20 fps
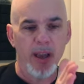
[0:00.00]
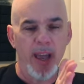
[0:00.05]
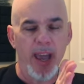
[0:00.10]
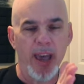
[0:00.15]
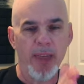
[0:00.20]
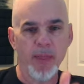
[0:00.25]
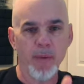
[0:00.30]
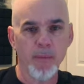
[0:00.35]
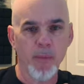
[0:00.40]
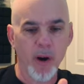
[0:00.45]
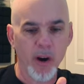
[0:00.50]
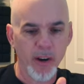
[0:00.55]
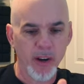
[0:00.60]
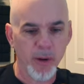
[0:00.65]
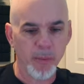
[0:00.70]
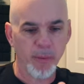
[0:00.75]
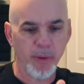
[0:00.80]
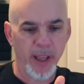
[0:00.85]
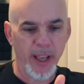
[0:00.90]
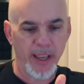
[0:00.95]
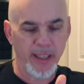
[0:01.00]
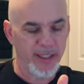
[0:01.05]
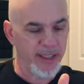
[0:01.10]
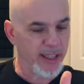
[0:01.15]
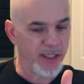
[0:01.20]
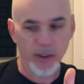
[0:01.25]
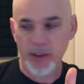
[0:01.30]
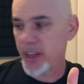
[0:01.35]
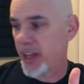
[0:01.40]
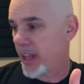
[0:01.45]
And the marketplace
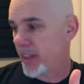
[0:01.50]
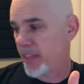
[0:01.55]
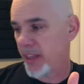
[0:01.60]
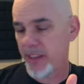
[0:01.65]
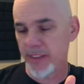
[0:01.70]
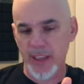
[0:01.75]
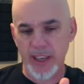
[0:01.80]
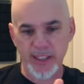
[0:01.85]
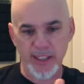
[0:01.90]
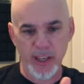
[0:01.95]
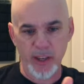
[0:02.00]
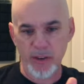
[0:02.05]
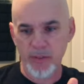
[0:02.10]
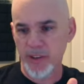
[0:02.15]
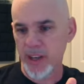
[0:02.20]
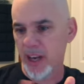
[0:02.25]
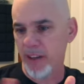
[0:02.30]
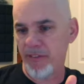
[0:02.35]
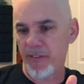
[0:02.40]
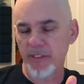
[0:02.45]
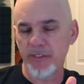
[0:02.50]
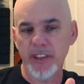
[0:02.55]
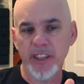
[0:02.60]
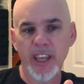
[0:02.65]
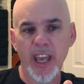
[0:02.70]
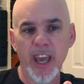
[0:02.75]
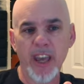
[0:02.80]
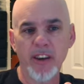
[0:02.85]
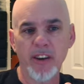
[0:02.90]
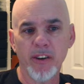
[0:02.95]
says, okay, they, they say you've got
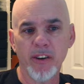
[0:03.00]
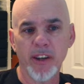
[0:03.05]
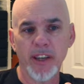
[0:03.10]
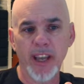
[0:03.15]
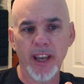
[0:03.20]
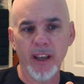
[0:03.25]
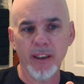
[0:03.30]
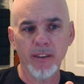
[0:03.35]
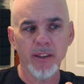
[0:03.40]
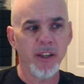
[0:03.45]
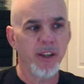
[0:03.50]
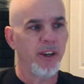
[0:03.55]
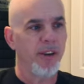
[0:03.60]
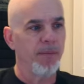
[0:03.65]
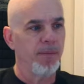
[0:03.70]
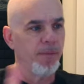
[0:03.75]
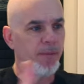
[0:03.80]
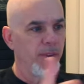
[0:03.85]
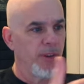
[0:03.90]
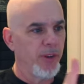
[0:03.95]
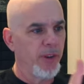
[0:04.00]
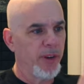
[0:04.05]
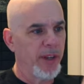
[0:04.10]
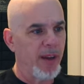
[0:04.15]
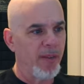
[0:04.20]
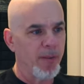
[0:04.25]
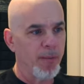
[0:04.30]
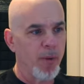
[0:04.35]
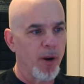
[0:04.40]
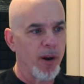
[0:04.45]
50K in your account. You can
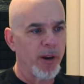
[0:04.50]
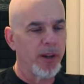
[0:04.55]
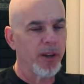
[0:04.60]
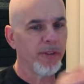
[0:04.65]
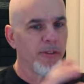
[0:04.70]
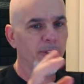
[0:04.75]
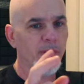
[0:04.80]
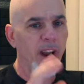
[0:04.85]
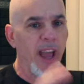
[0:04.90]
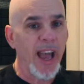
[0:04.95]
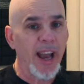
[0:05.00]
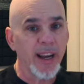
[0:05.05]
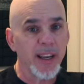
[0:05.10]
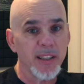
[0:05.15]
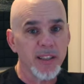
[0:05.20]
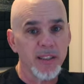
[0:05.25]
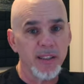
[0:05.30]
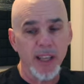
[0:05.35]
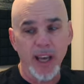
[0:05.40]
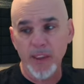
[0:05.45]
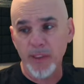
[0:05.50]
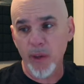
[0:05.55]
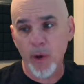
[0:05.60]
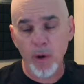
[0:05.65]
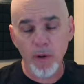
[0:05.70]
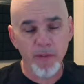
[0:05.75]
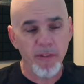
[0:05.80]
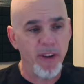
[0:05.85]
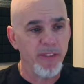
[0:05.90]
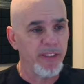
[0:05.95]
have a marker for X, not the
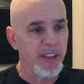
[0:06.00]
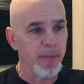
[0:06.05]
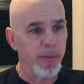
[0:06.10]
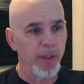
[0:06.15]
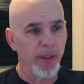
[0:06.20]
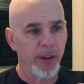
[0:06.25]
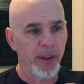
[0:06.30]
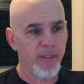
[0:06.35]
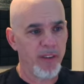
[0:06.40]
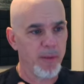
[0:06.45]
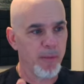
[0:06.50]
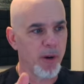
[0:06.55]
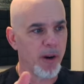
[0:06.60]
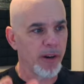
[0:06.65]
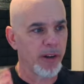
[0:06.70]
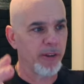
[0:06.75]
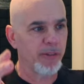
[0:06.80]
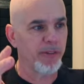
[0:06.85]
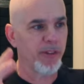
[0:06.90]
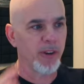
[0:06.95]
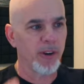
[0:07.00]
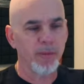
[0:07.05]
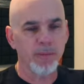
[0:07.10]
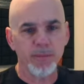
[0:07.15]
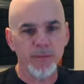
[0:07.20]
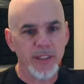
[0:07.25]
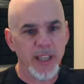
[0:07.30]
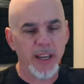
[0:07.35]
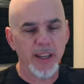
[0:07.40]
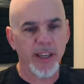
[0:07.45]
whole 50, but they'll give you a marker for
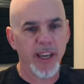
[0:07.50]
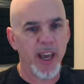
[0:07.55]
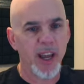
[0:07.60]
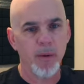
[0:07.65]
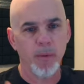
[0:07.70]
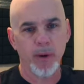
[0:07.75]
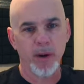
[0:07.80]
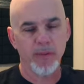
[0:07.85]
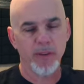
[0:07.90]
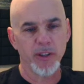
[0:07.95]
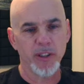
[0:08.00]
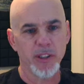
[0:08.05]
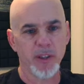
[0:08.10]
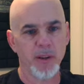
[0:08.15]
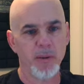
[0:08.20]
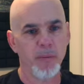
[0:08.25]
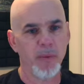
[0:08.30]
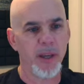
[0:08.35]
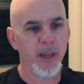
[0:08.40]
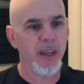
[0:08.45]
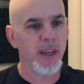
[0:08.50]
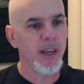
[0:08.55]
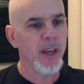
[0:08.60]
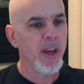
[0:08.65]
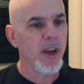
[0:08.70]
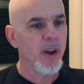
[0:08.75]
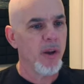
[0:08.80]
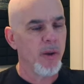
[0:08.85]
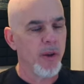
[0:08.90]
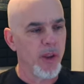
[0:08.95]
10K or whatever it's going to be.
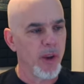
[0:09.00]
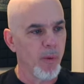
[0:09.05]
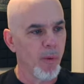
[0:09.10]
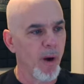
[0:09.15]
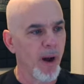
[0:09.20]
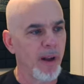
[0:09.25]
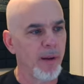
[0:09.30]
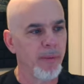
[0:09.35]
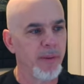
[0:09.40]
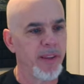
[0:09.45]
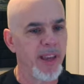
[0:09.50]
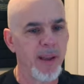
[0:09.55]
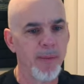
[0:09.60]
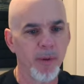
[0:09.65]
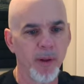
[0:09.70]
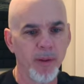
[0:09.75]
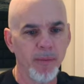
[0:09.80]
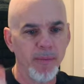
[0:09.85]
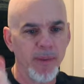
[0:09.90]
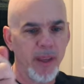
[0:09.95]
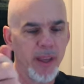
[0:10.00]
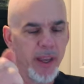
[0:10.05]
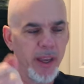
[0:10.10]
You walk to the table,